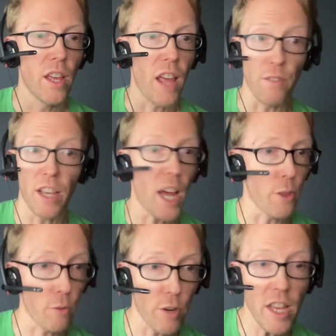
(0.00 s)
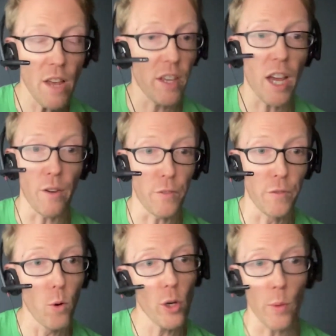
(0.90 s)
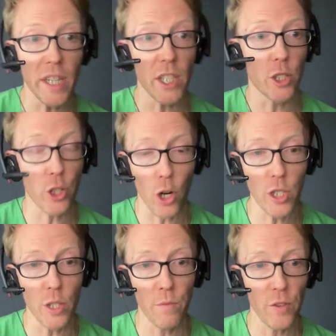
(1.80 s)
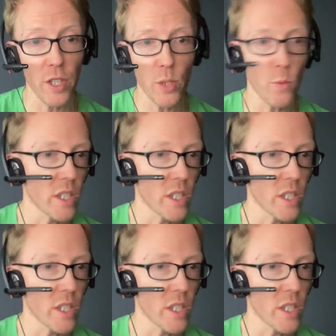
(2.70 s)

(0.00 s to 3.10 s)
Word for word: have they gotten three? Have they gotten four? Do I need to charge them for this one?